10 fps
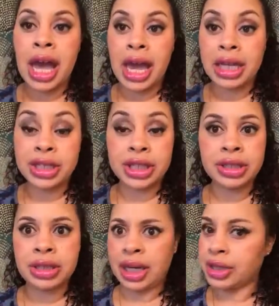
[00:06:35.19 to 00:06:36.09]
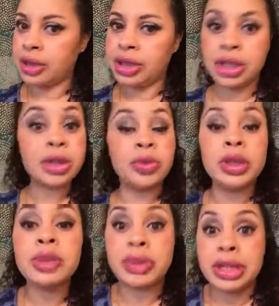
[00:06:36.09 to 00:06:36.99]
And she's
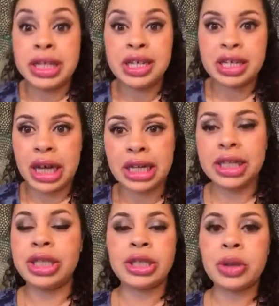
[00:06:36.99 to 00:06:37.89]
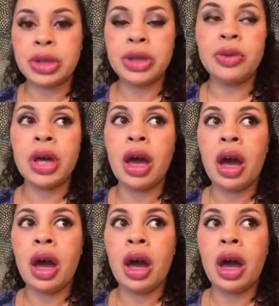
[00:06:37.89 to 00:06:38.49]
really petite and tiny. She's so cute.